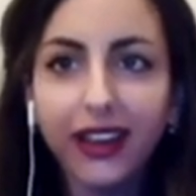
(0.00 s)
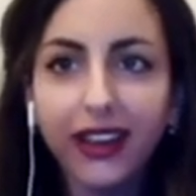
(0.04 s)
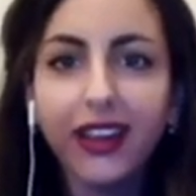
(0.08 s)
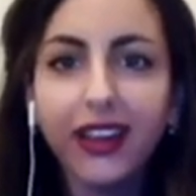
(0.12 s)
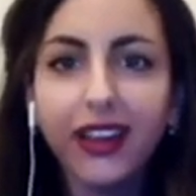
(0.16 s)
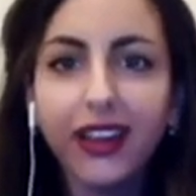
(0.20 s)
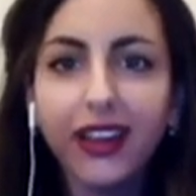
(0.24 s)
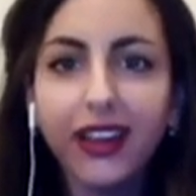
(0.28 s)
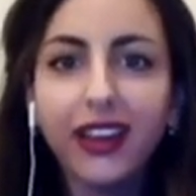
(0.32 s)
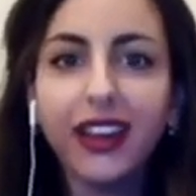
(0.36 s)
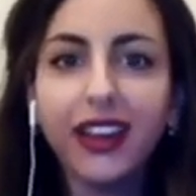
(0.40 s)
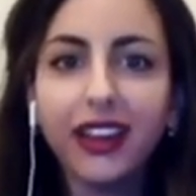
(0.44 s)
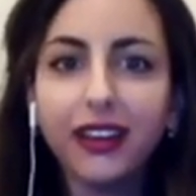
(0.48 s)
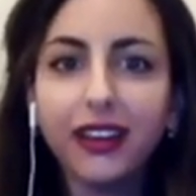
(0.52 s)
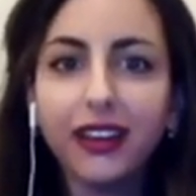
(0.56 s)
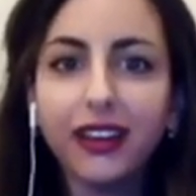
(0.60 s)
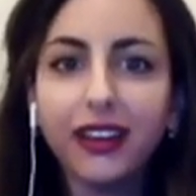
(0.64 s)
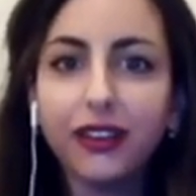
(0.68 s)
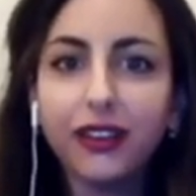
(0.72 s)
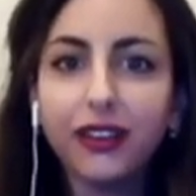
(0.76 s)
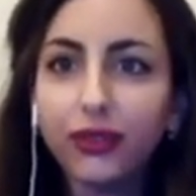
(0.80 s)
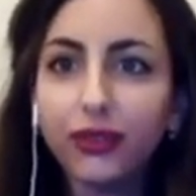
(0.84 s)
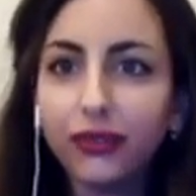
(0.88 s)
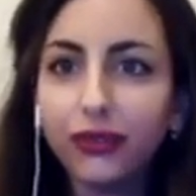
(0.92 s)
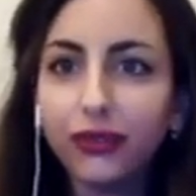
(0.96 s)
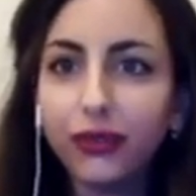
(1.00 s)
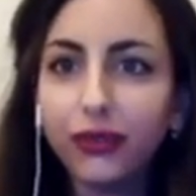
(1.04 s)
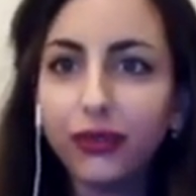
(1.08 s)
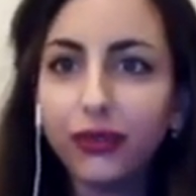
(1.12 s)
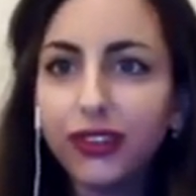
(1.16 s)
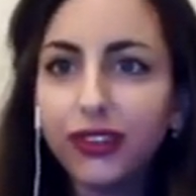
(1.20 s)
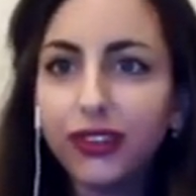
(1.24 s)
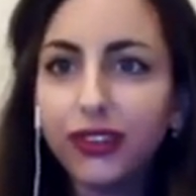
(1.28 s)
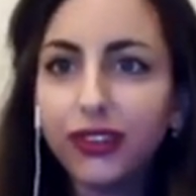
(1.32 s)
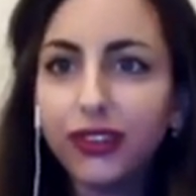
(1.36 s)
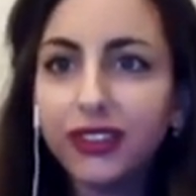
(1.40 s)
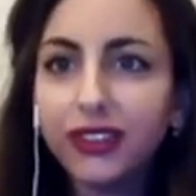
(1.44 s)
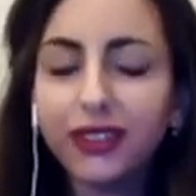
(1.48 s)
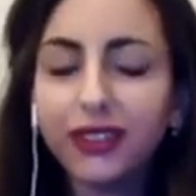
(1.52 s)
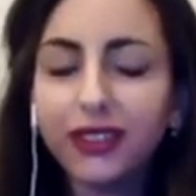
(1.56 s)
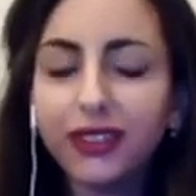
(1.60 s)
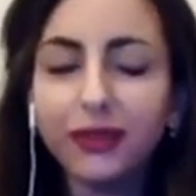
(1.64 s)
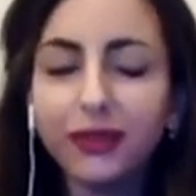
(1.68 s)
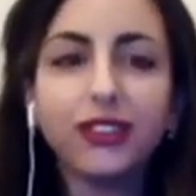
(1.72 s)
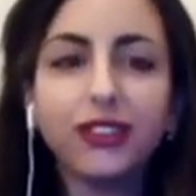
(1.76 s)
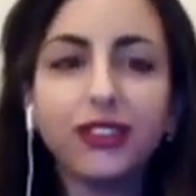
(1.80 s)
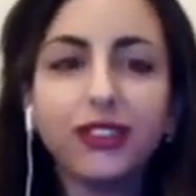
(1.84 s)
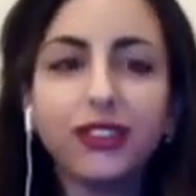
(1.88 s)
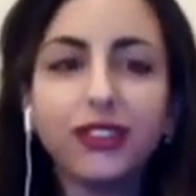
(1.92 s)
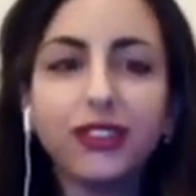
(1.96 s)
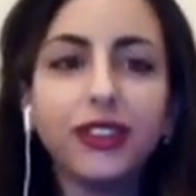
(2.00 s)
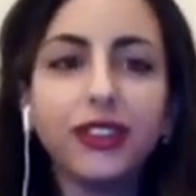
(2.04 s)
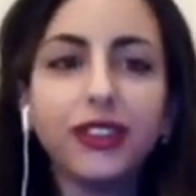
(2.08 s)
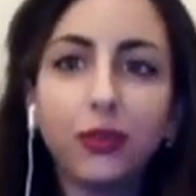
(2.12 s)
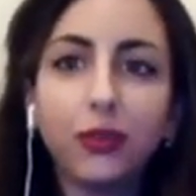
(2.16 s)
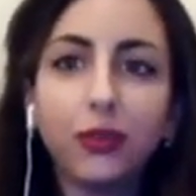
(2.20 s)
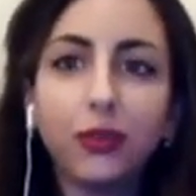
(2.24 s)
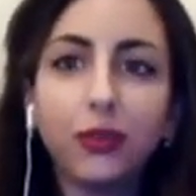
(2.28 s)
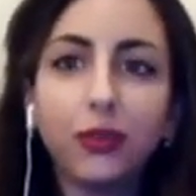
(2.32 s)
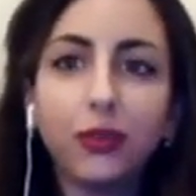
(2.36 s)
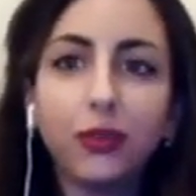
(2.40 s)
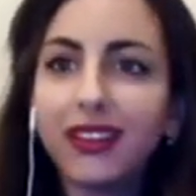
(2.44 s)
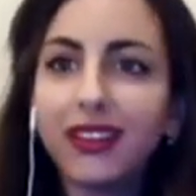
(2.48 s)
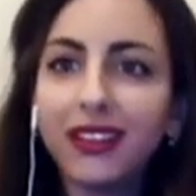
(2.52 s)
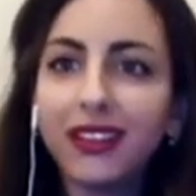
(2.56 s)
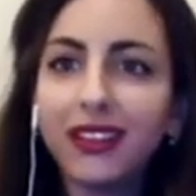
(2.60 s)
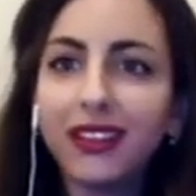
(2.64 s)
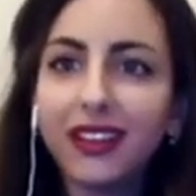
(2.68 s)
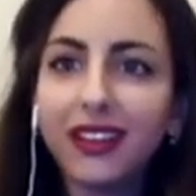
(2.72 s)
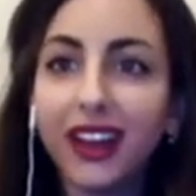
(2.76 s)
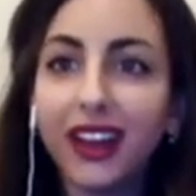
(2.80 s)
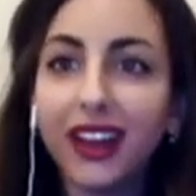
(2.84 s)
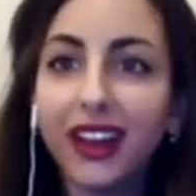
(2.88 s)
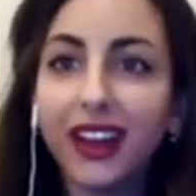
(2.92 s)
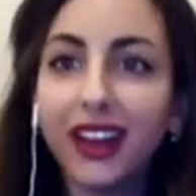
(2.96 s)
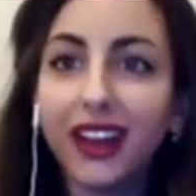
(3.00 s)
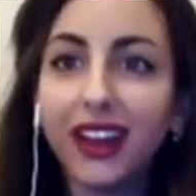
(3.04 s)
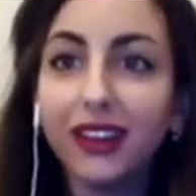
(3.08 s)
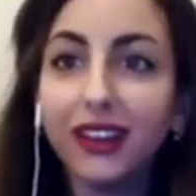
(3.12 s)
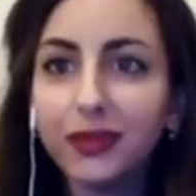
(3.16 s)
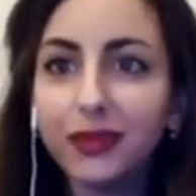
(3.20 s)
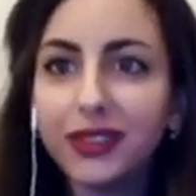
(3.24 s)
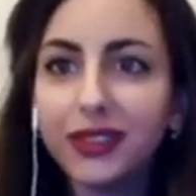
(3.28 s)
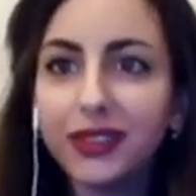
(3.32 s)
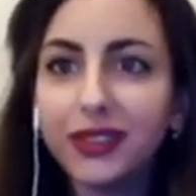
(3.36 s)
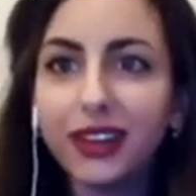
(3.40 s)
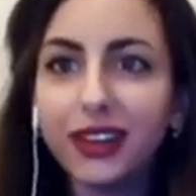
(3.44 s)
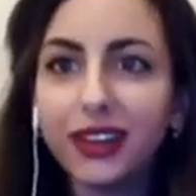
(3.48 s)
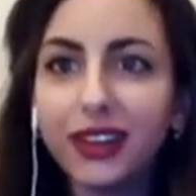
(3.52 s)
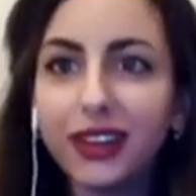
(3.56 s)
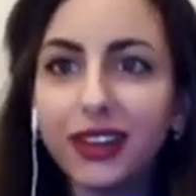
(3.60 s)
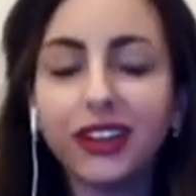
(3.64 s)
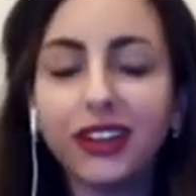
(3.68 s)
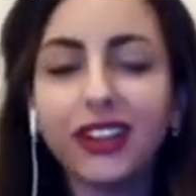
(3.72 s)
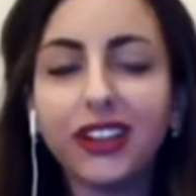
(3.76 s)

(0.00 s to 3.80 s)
in a sort of reversed image, and then your brain kind of flips that over.